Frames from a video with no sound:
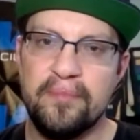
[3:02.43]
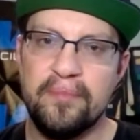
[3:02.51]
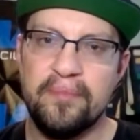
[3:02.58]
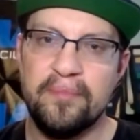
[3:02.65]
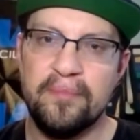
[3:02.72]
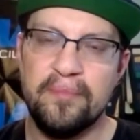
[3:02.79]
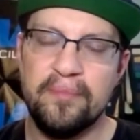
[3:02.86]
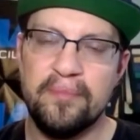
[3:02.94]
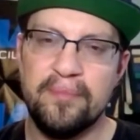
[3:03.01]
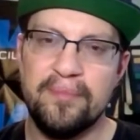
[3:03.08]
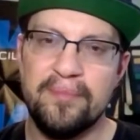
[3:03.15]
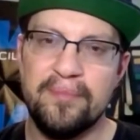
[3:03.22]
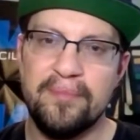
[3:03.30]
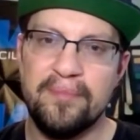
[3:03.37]

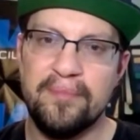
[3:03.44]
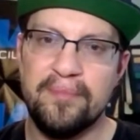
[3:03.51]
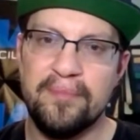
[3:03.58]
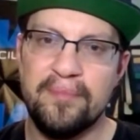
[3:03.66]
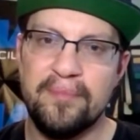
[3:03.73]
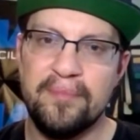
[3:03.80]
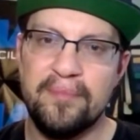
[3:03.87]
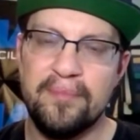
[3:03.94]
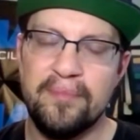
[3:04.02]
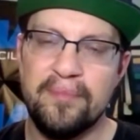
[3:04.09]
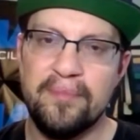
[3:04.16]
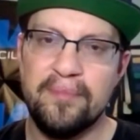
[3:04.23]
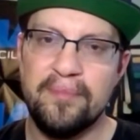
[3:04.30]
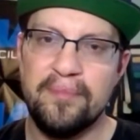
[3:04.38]

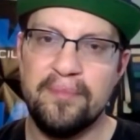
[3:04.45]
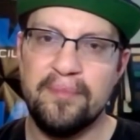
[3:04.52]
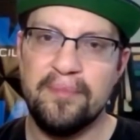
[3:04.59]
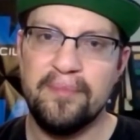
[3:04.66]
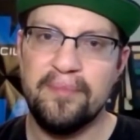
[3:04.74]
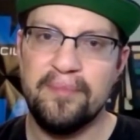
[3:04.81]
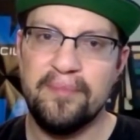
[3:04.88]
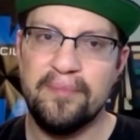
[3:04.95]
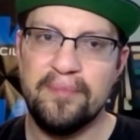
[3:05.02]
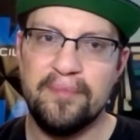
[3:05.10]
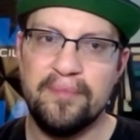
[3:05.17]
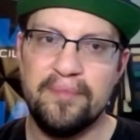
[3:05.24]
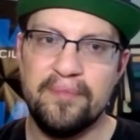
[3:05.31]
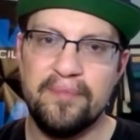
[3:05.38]

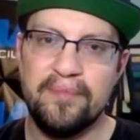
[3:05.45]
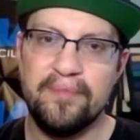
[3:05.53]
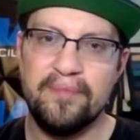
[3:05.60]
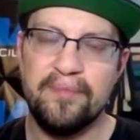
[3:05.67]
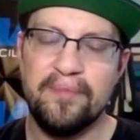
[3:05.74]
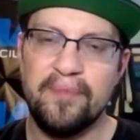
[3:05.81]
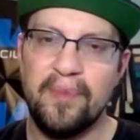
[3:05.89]
(not speaking)